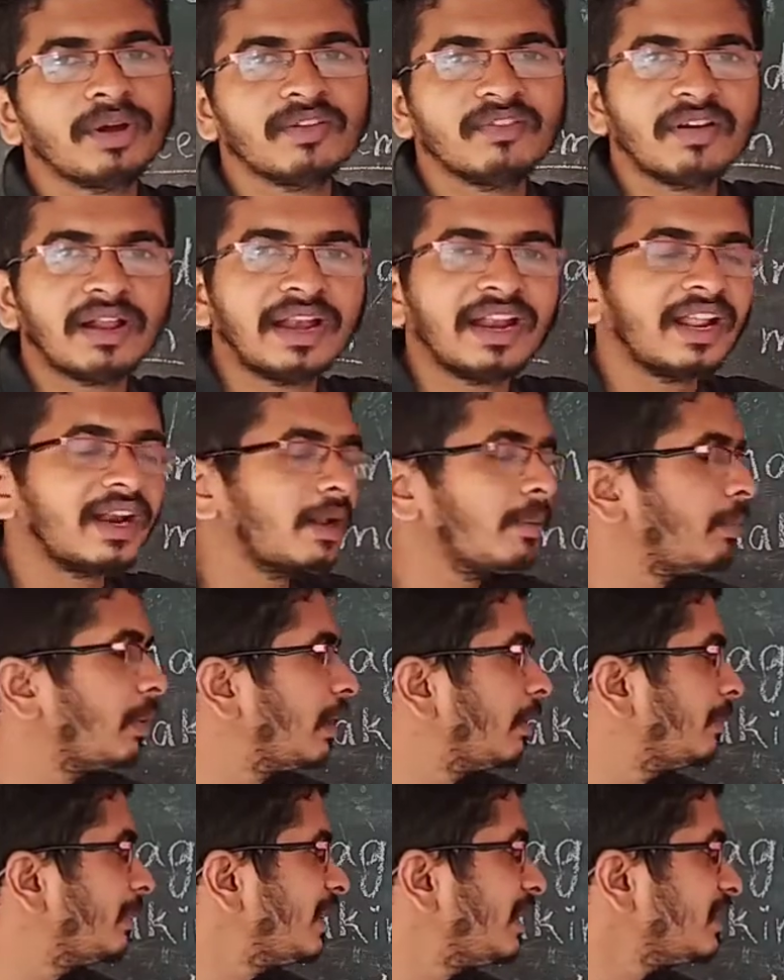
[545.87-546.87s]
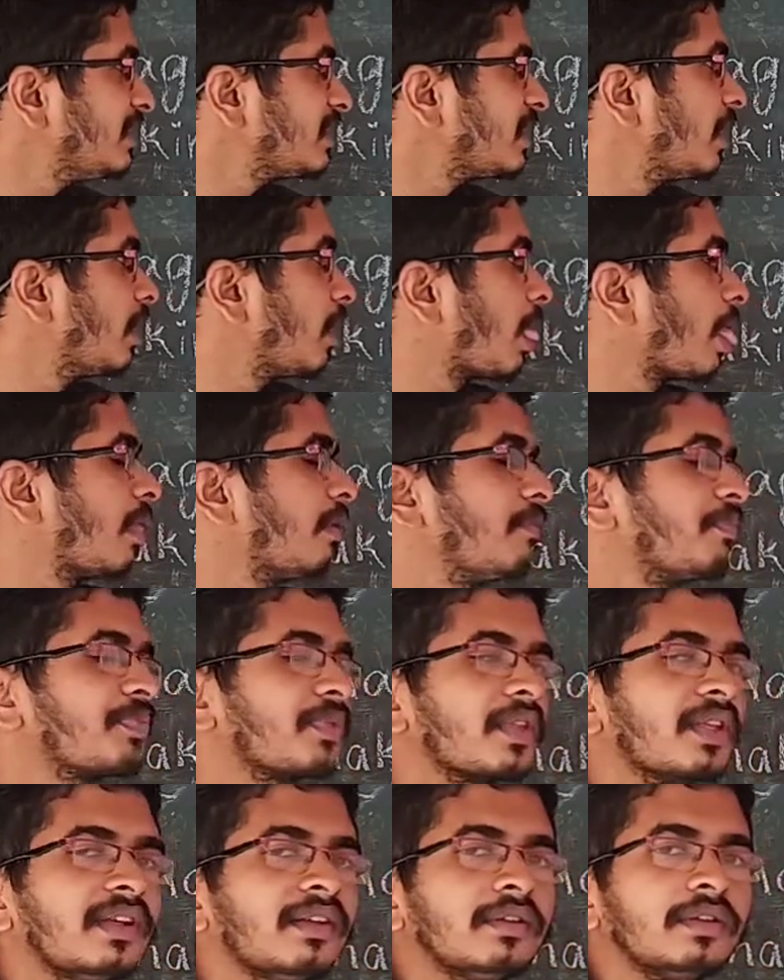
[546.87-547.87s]
Vulnerable means
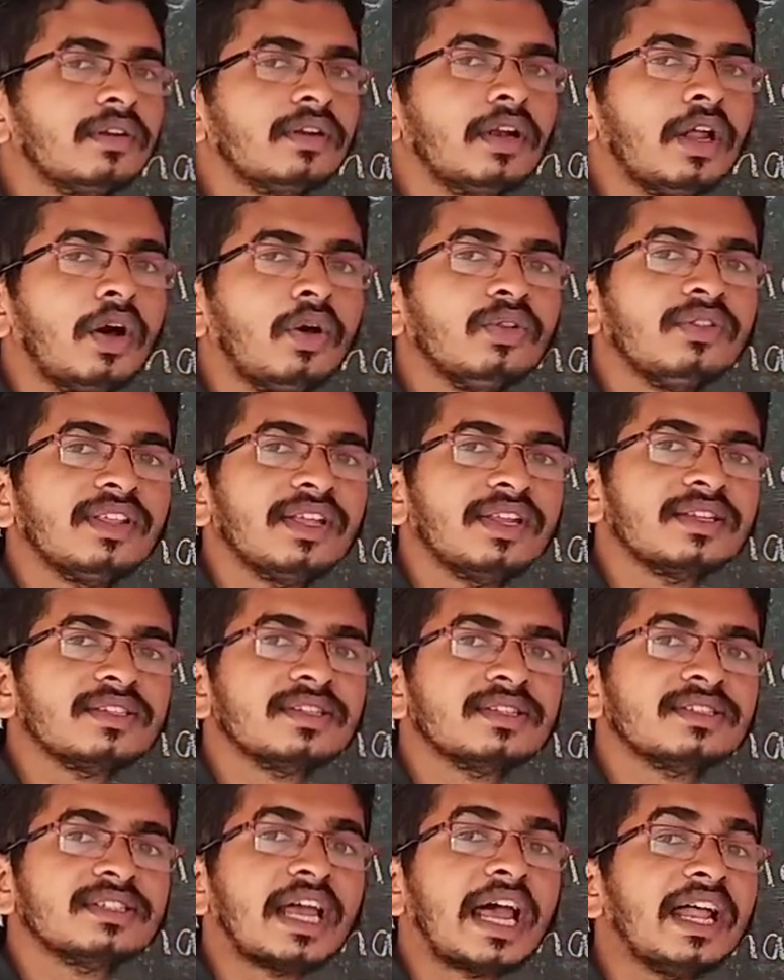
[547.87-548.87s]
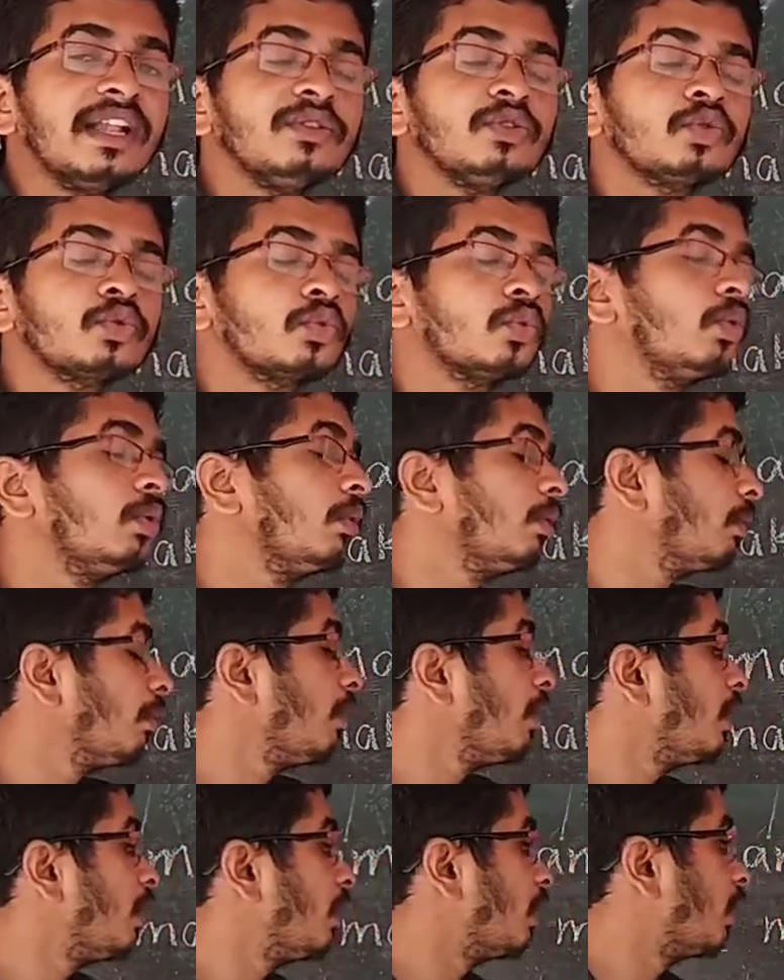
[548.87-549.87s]
now there is a chance to
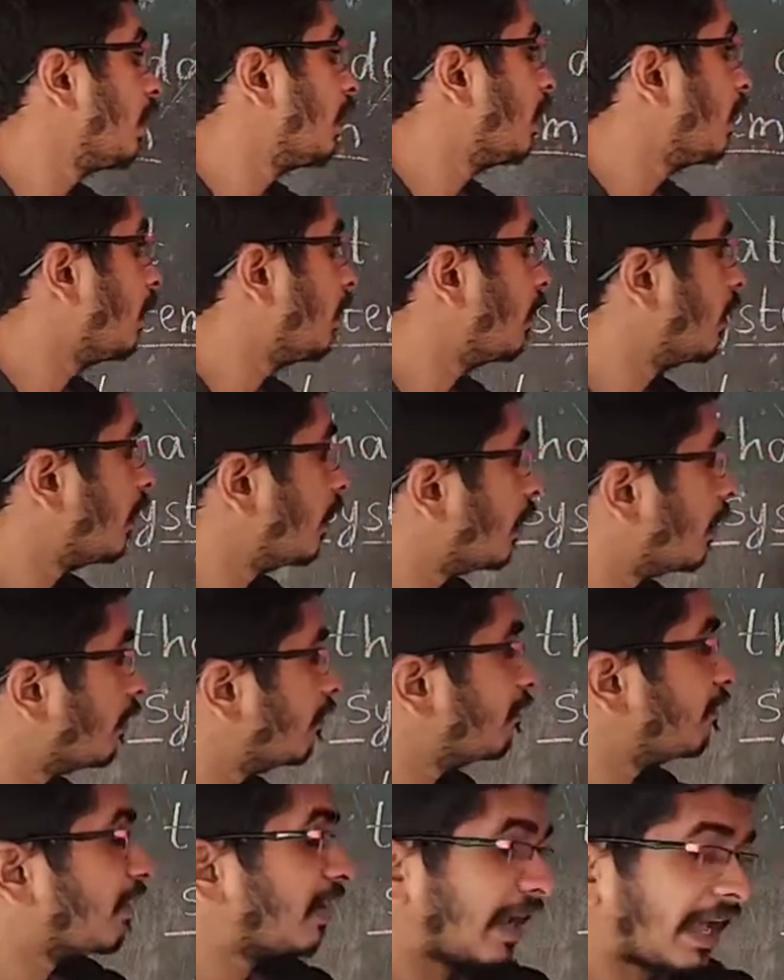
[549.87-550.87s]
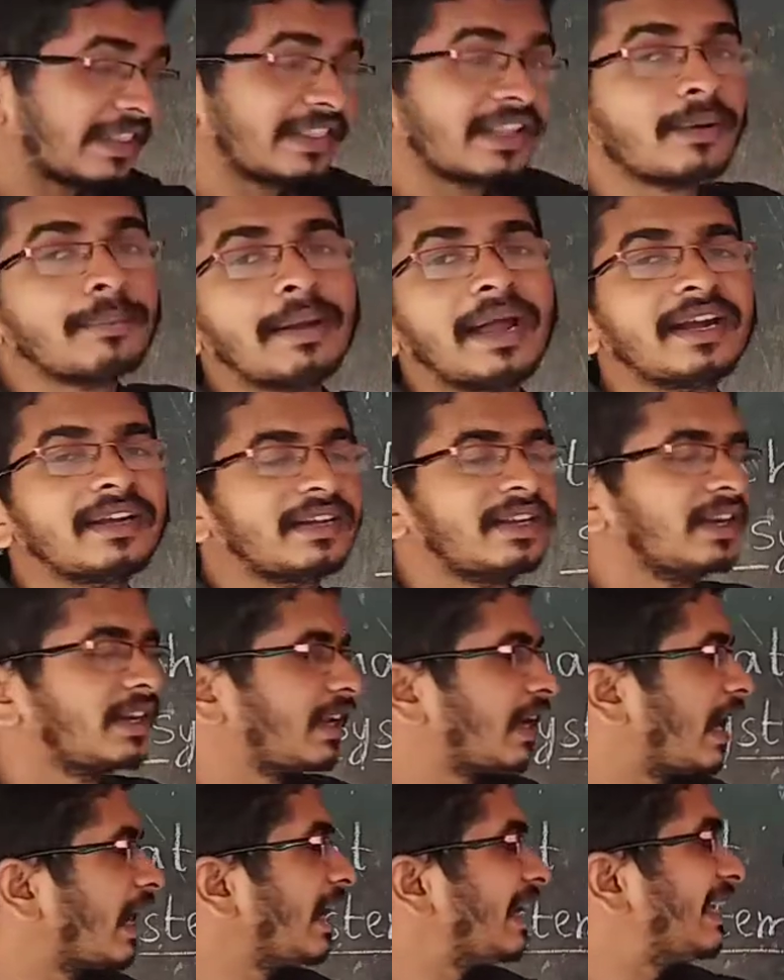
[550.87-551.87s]
for other
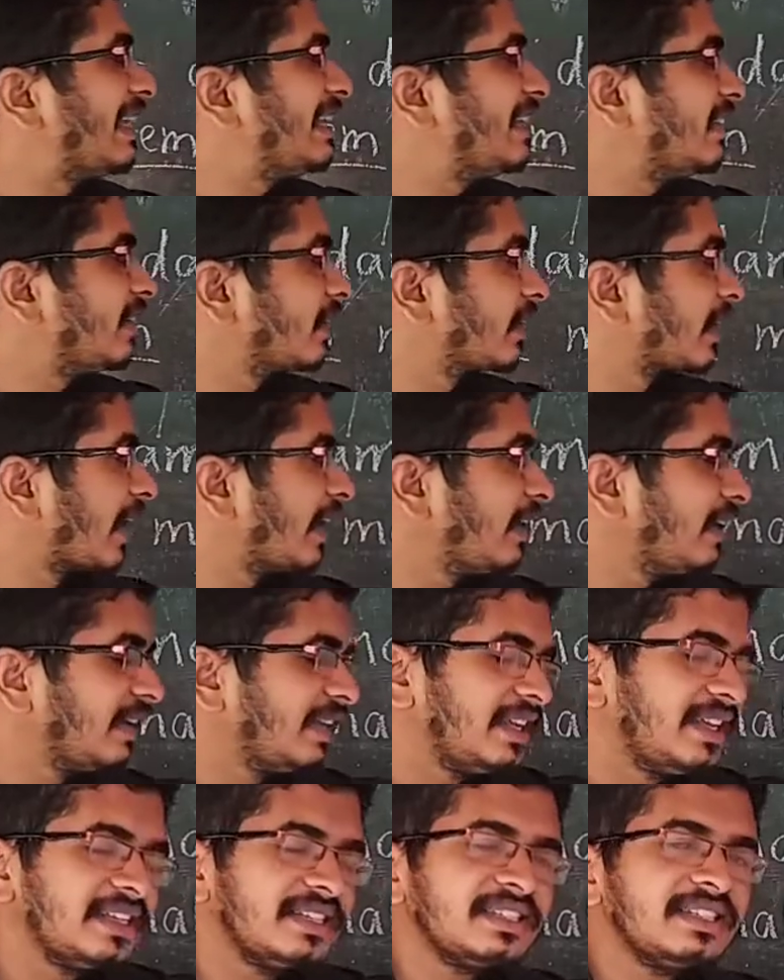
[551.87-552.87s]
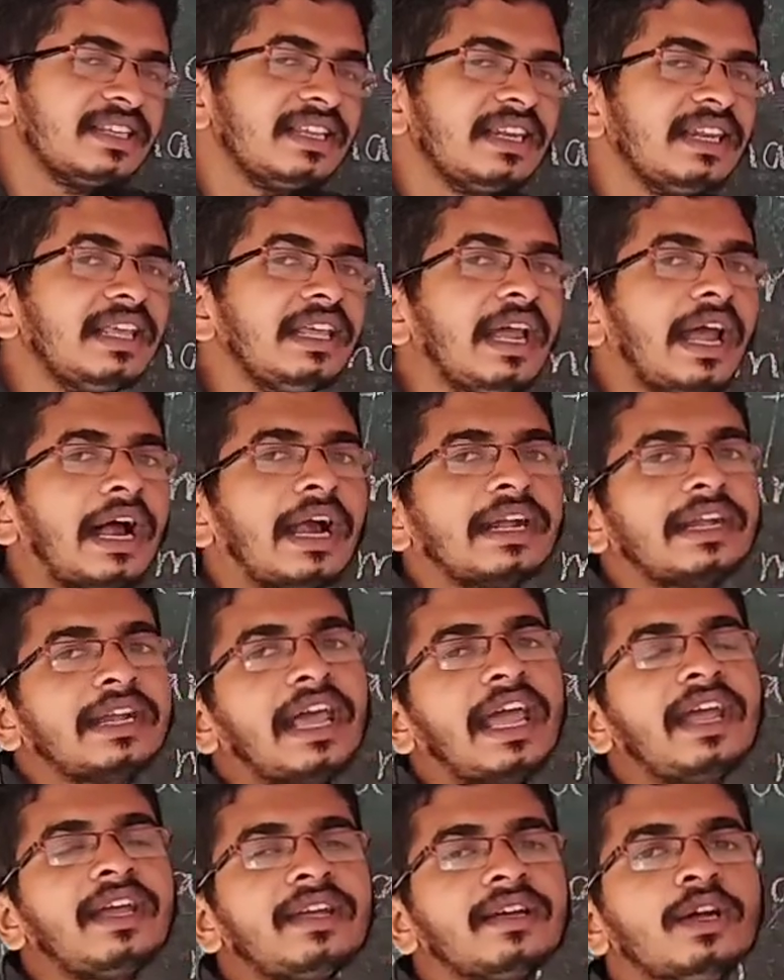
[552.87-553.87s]
bacteria can easily
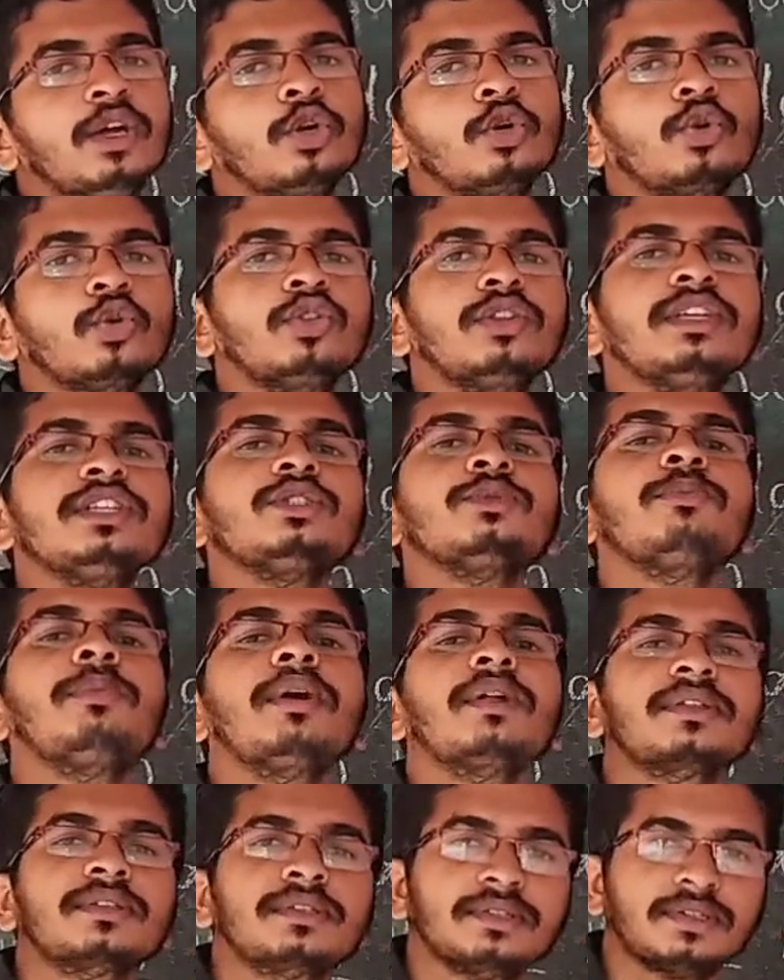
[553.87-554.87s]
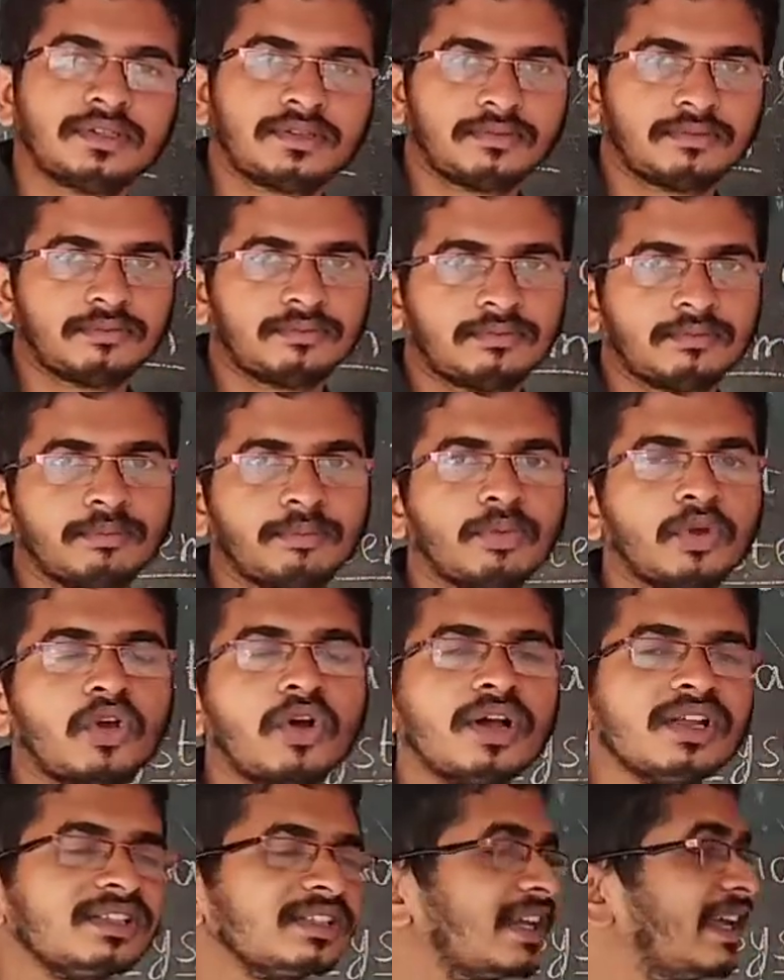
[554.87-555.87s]
attack to this person
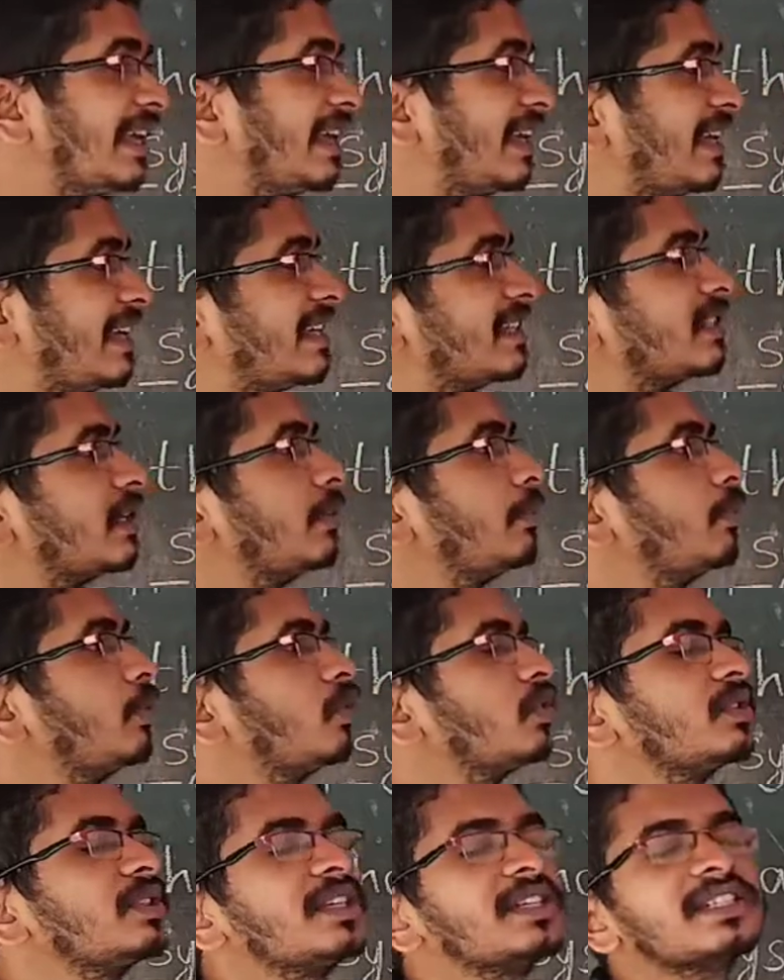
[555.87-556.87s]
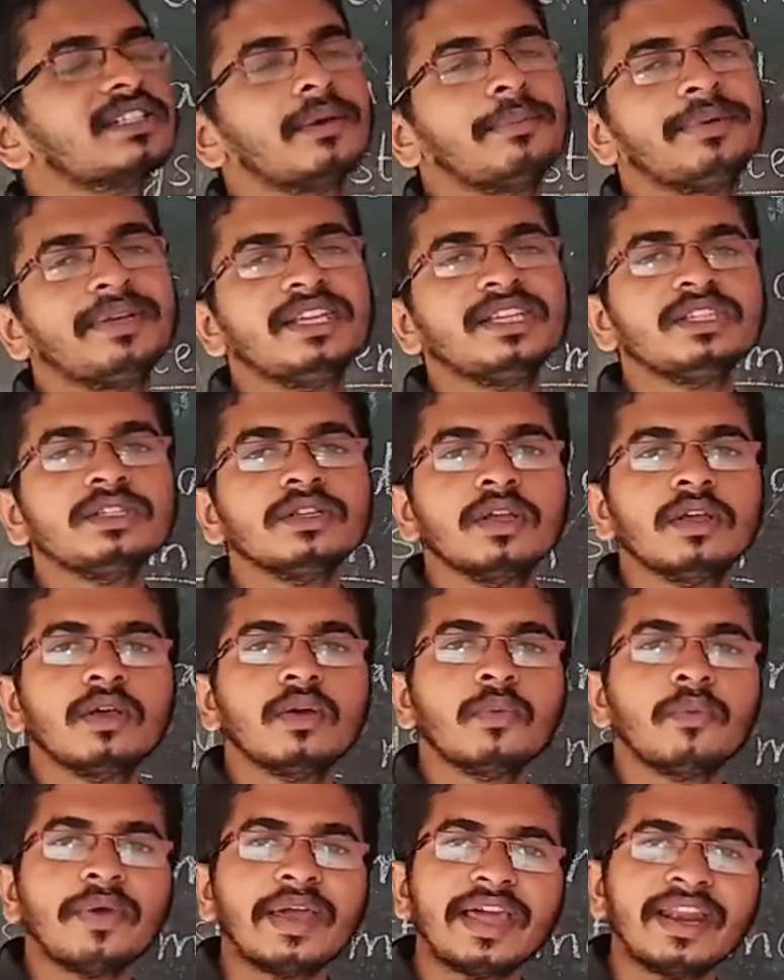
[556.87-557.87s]
because his immune system is
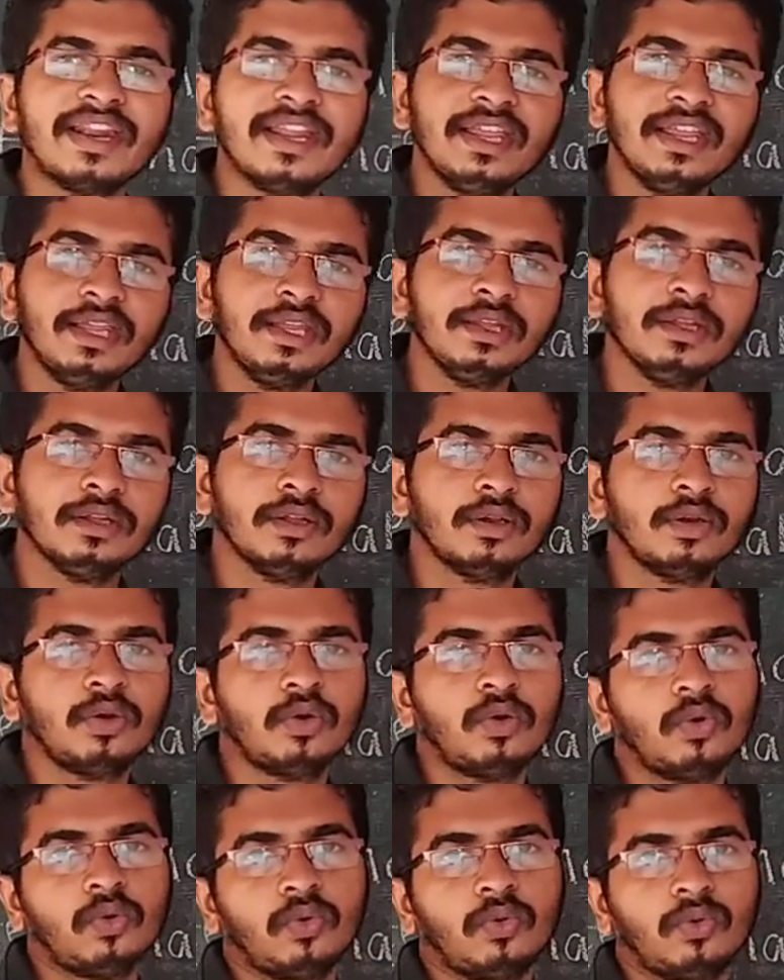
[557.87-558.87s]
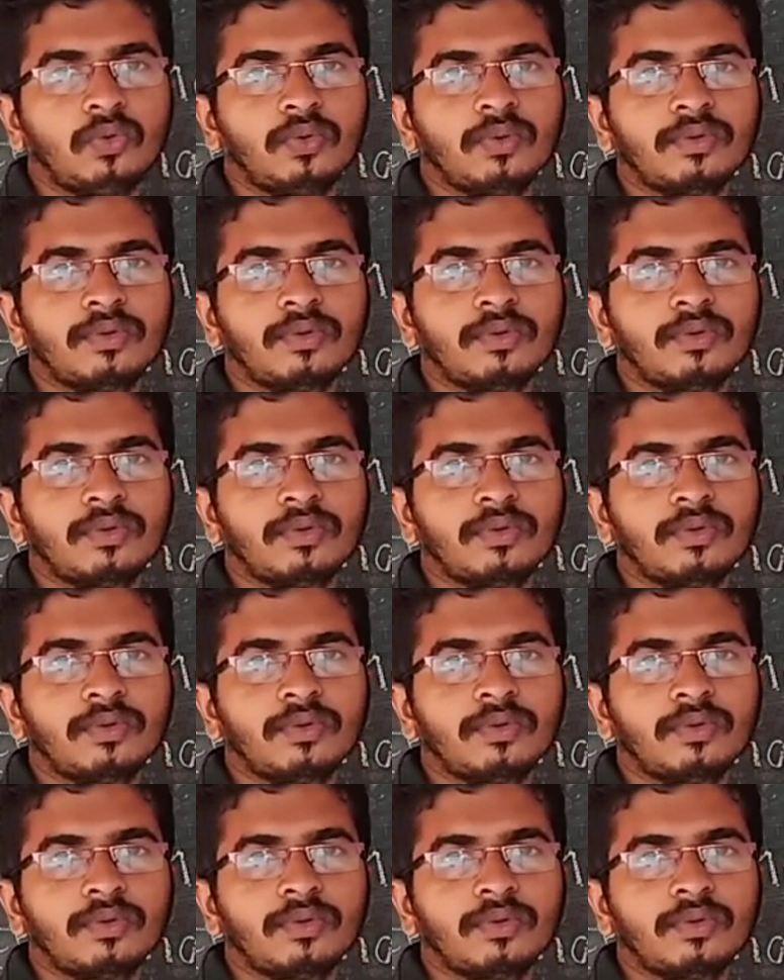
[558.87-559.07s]
very low,